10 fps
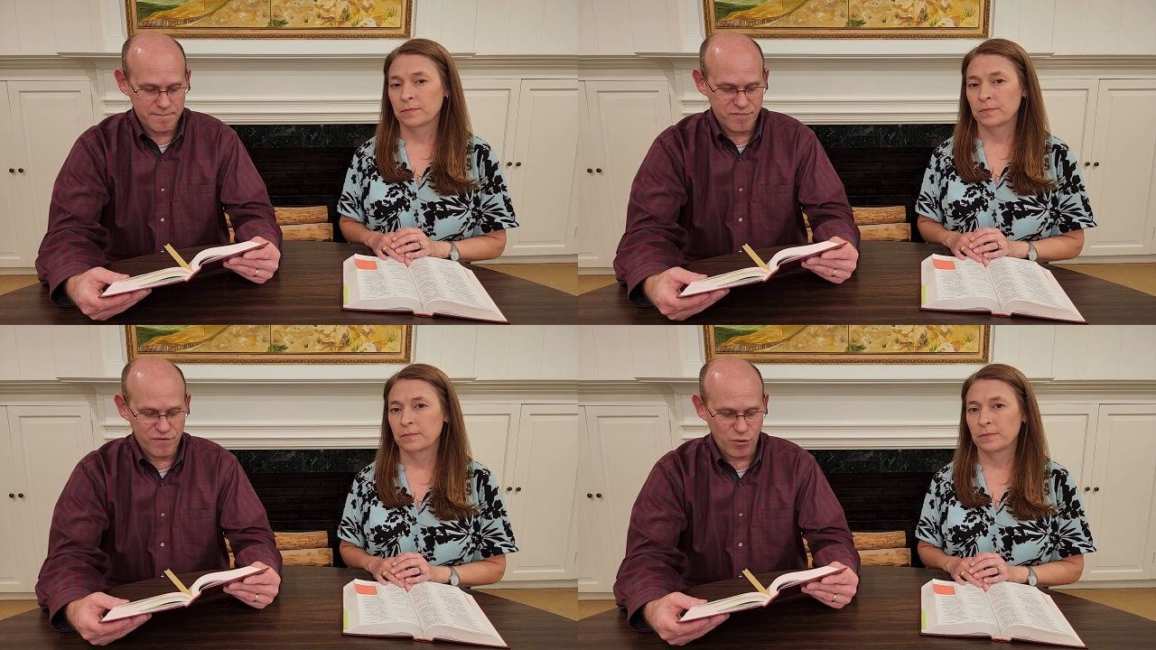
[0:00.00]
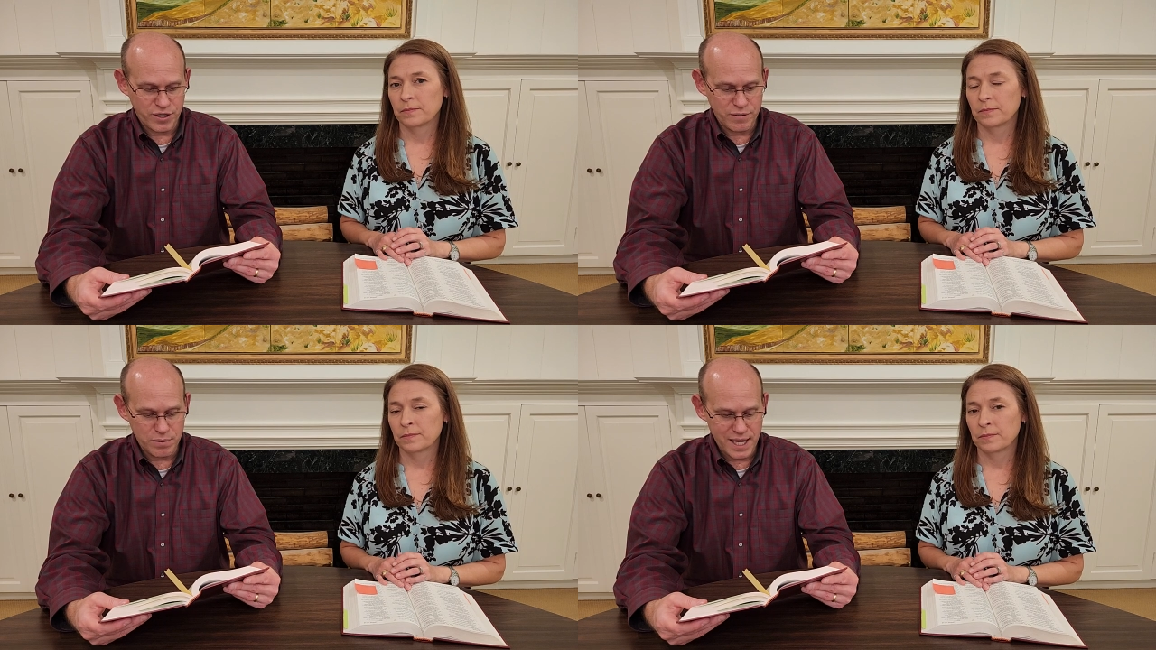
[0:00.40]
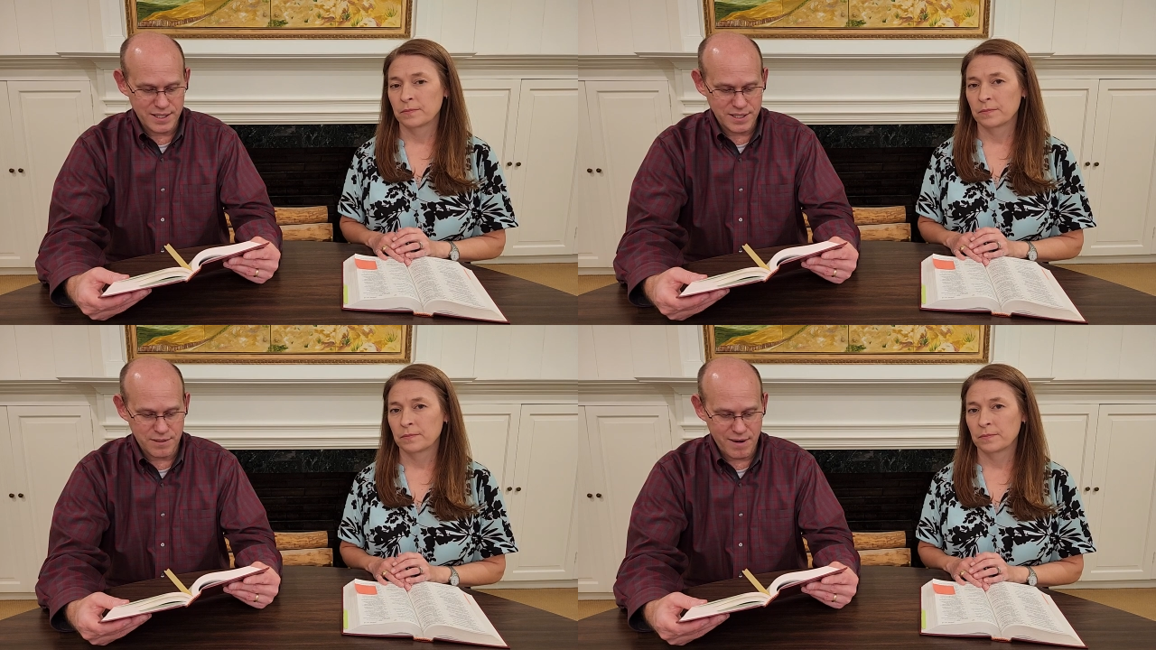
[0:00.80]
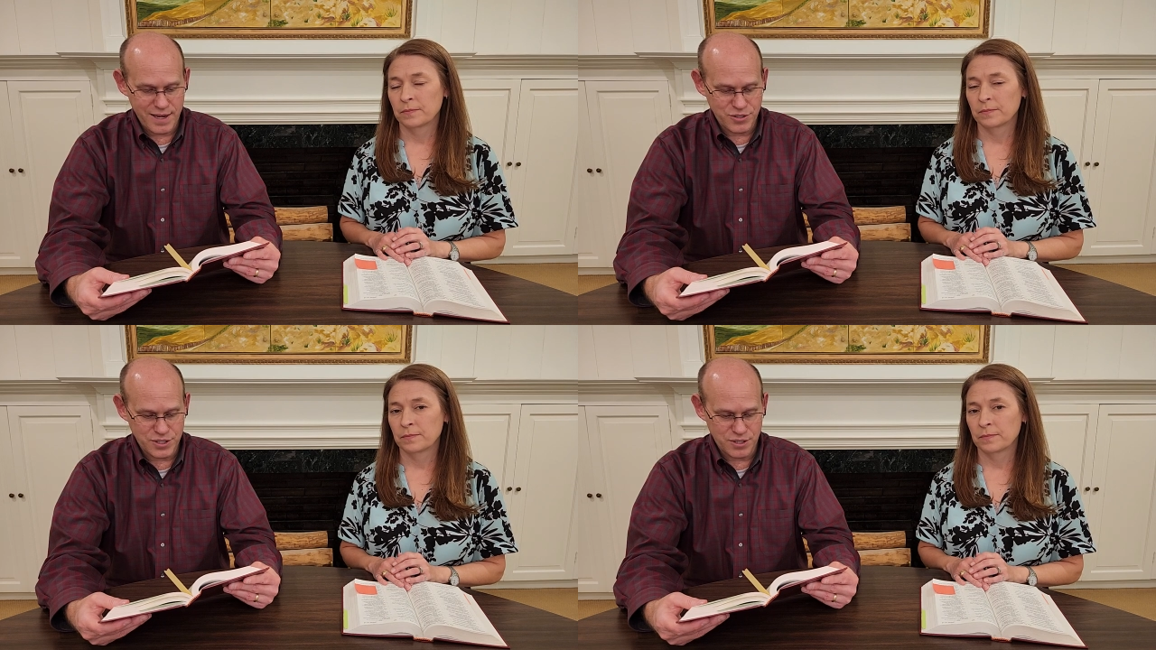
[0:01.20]
Speaker 1: For you bless the
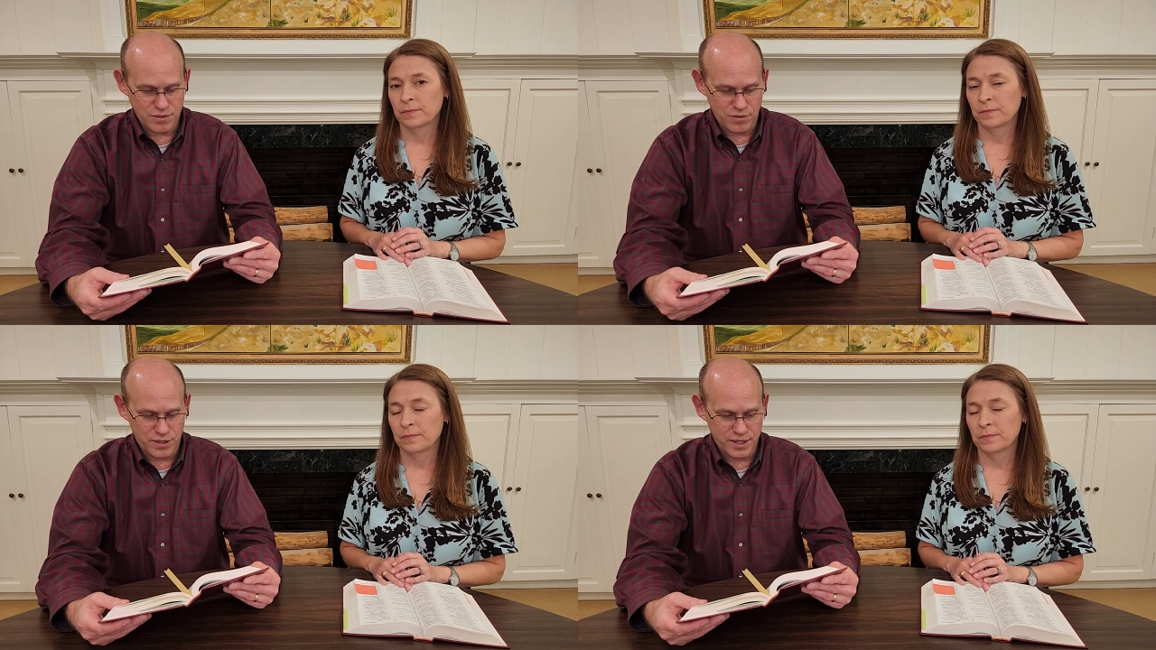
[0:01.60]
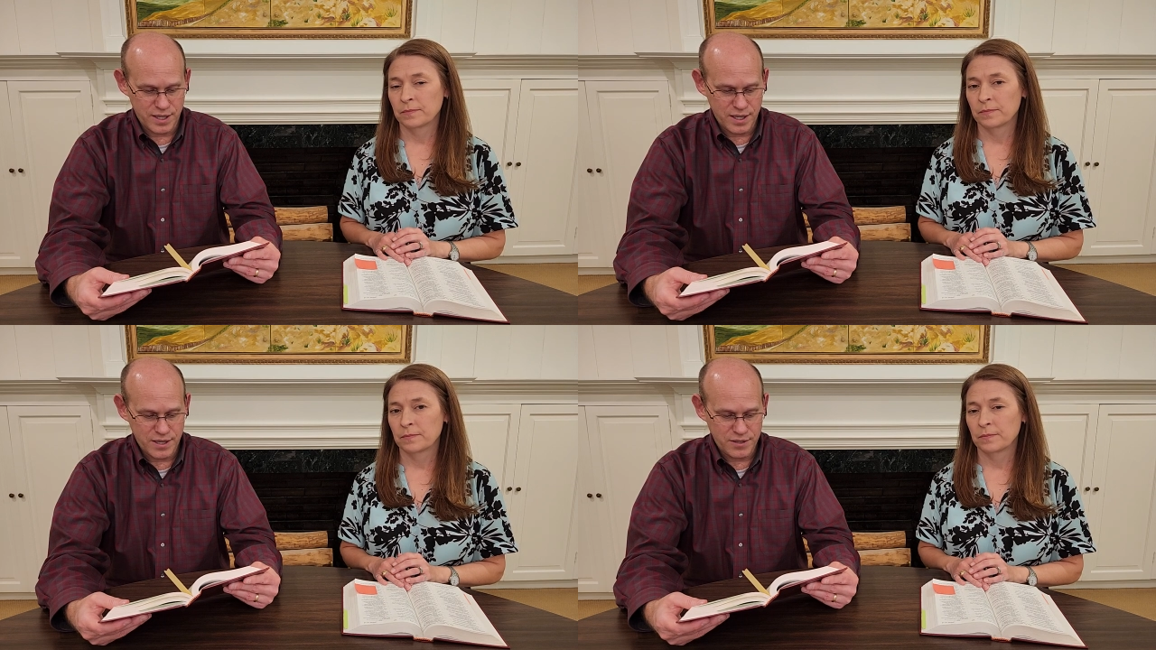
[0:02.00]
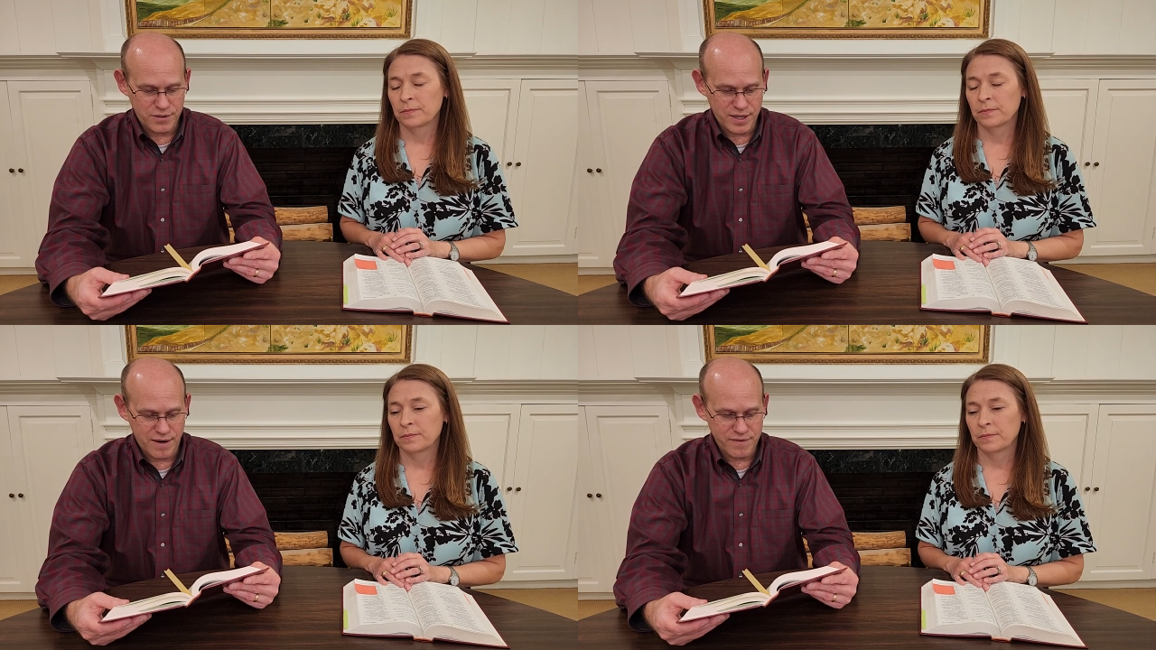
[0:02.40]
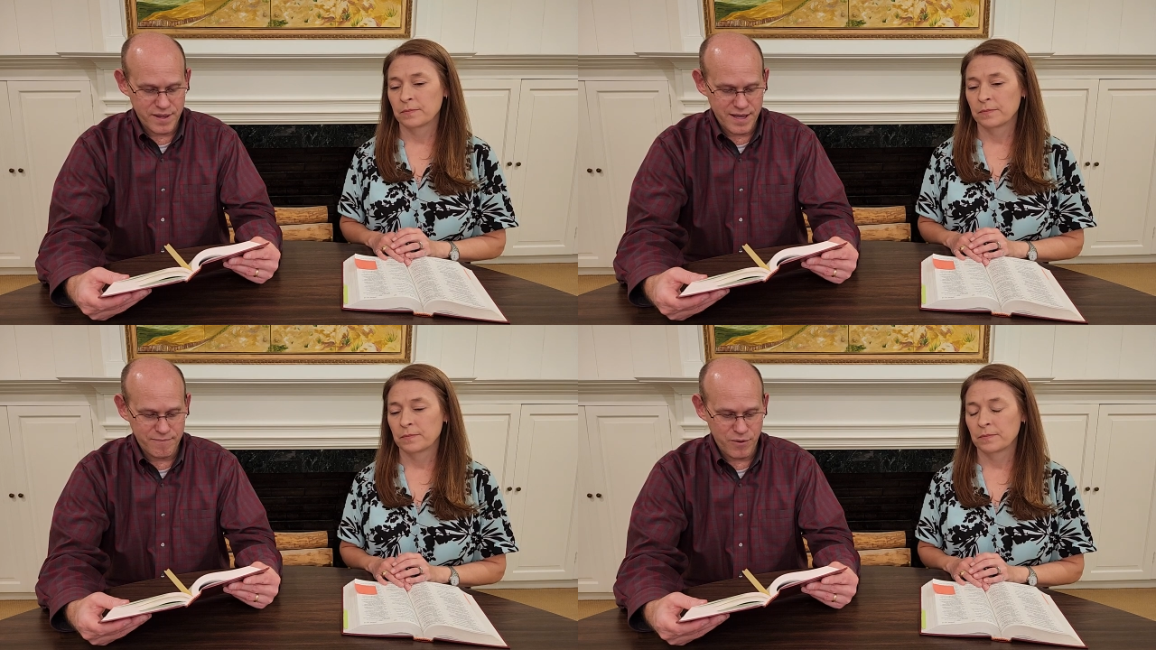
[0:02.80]
righteous, O Lord. You cover
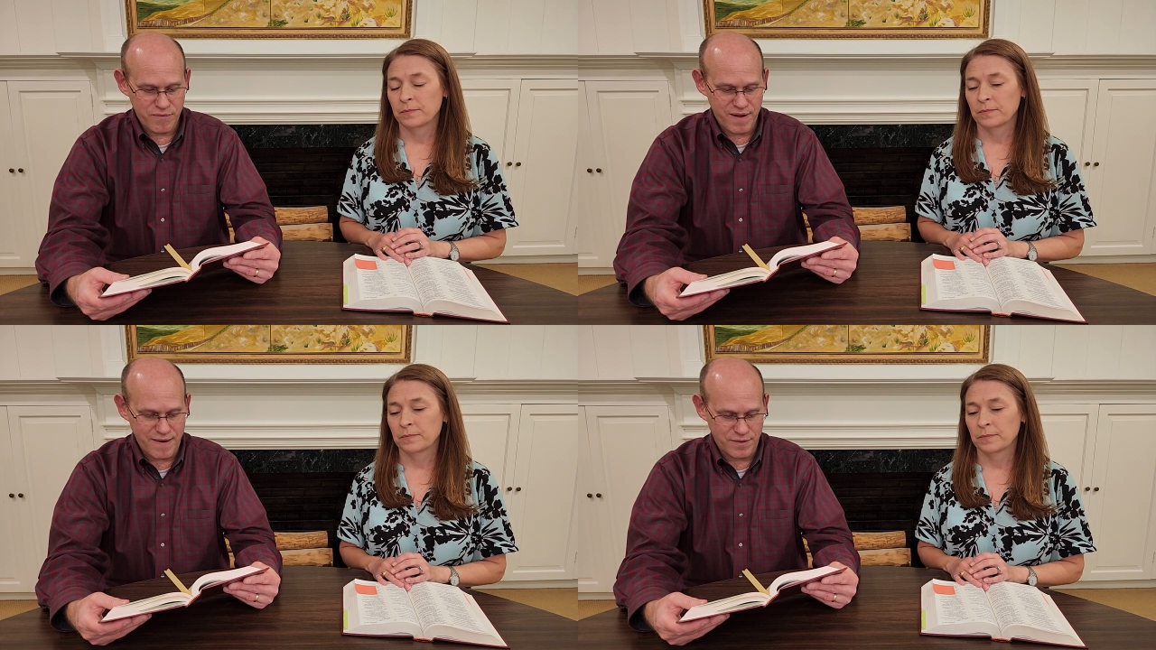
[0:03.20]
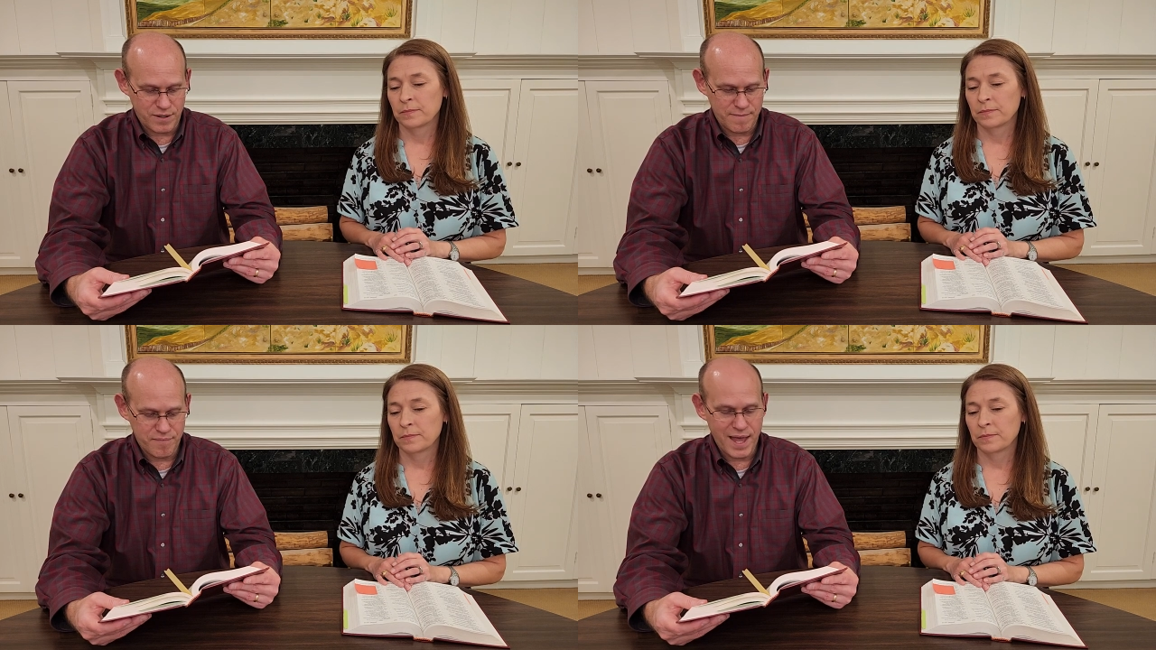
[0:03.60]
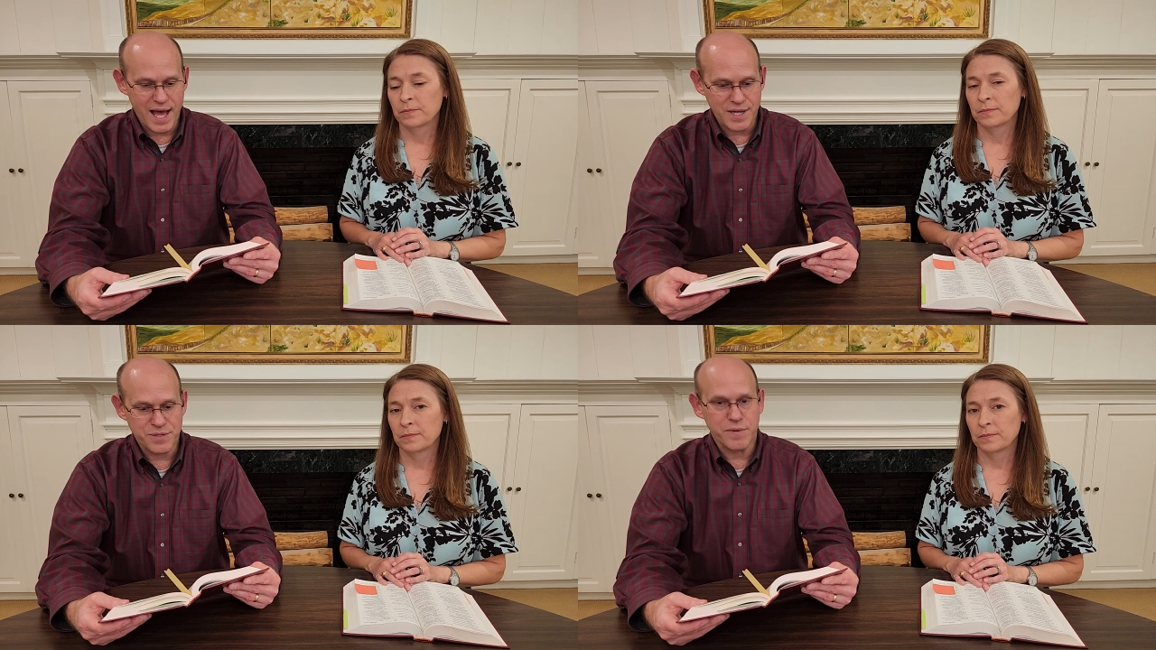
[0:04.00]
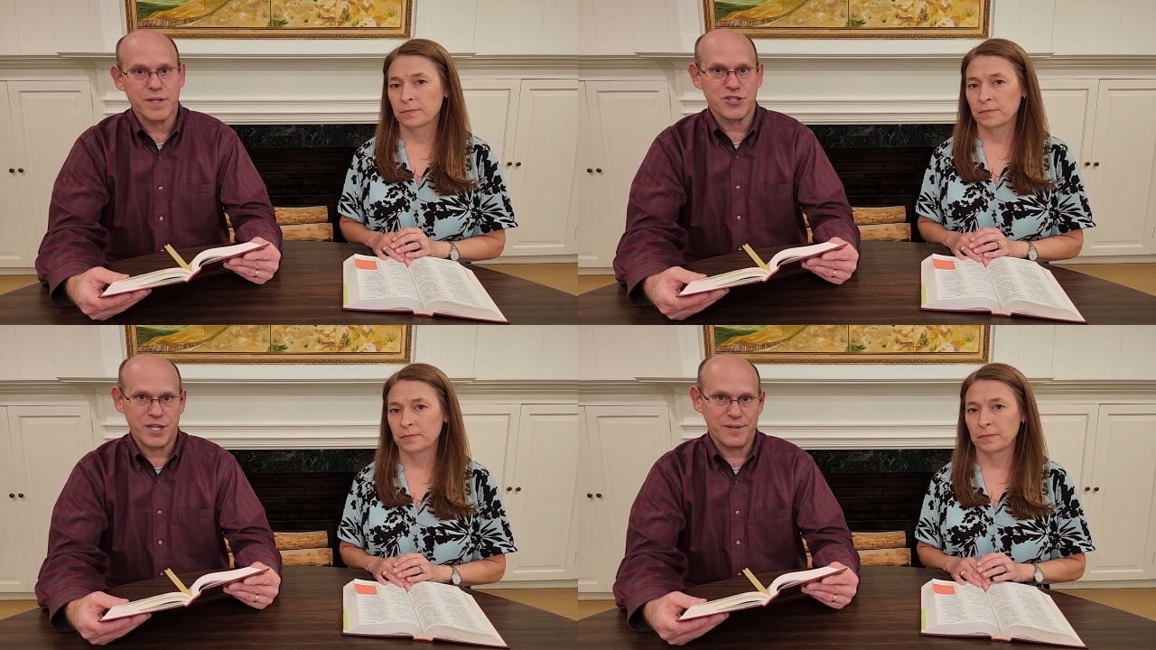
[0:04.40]
them with favor as with a
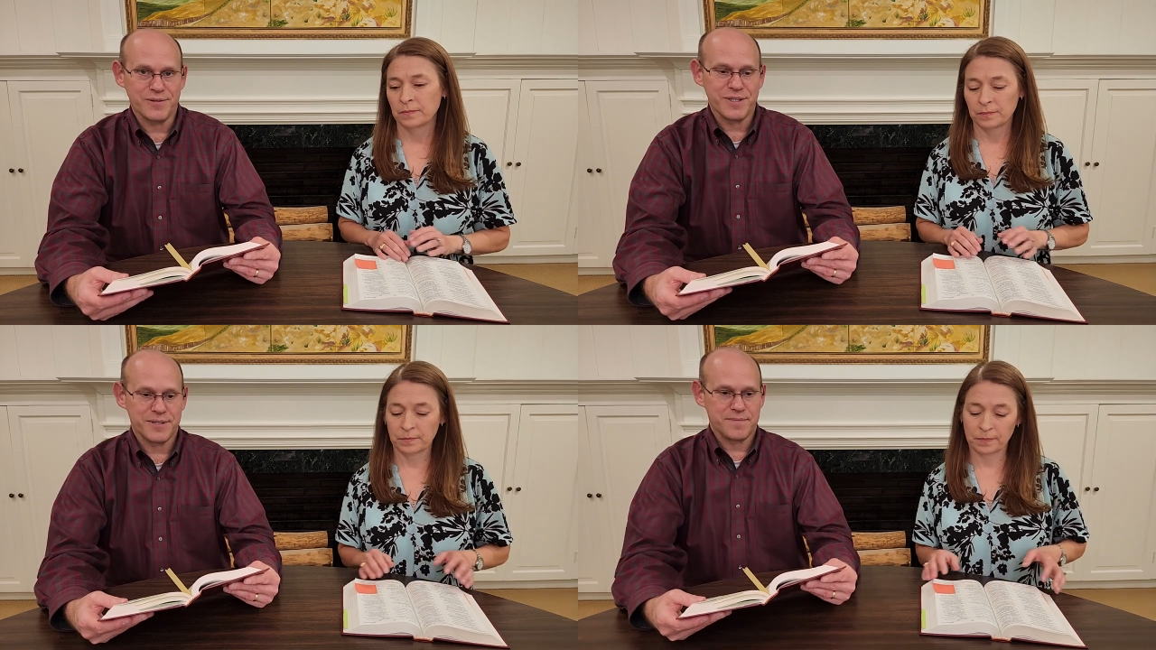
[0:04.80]
shield.